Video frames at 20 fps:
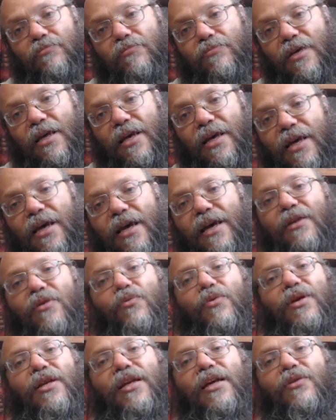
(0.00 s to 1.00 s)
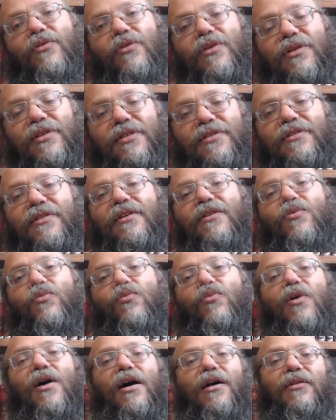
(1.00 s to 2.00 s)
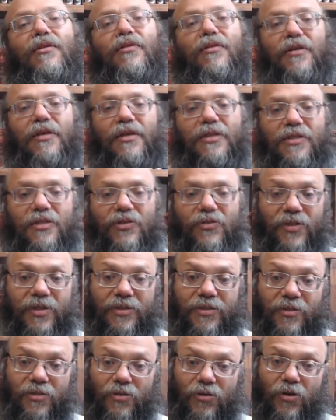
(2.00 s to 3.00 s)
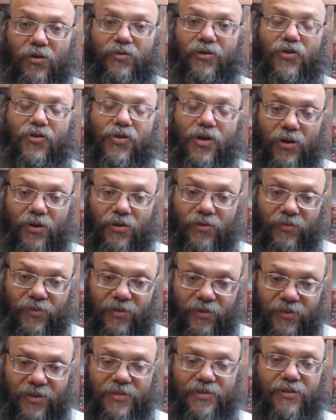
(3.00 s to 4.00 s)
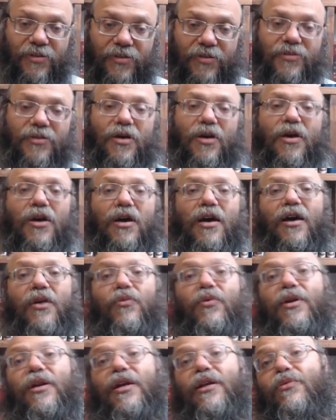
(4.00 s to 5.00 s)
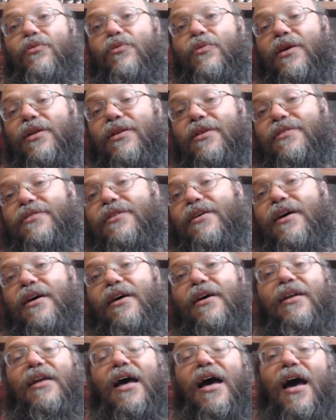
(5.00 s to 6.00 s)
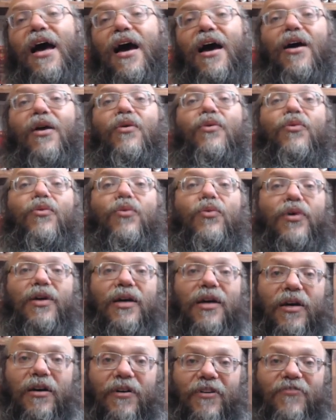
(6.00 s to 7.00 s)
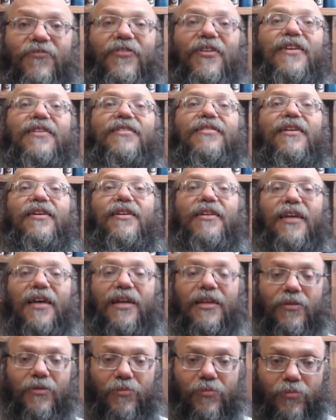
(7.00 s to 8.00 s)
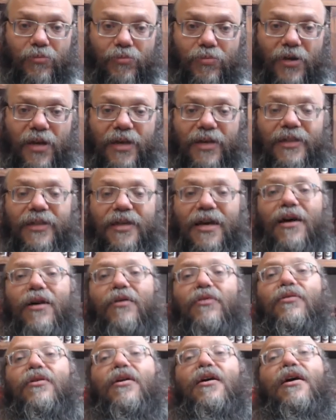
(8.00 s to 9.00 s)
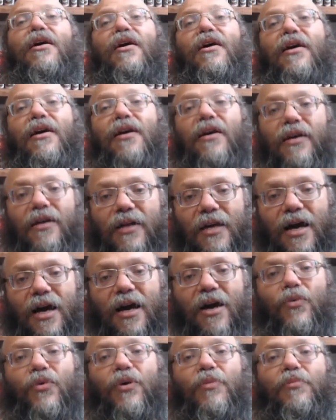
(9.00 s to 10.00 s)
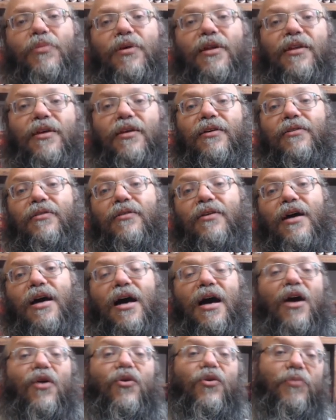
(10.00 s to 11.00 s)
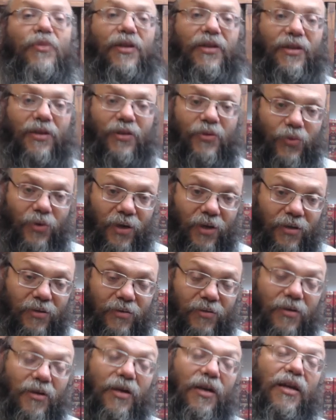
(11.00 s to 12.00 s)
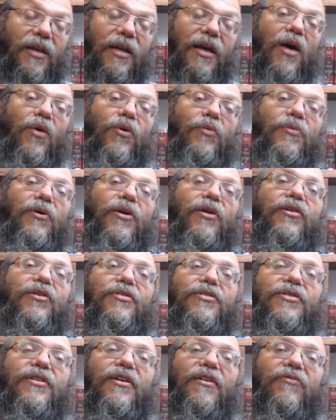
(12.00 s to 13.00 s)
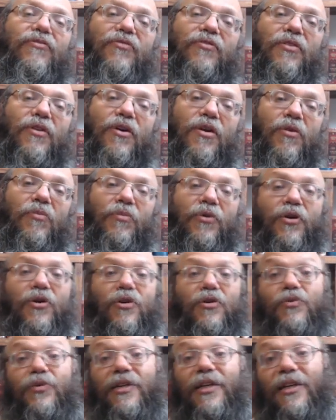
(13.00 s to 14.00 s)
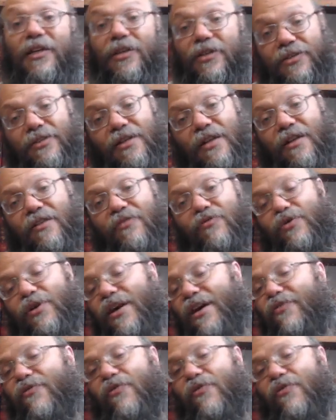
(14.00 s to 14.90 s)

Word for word: again, we need to understand what is the reason of the shattering of the vessels, and we need to understand how we are fixing that breakdown and how we're building the world and how we build ourselves. Because within ourselves, we have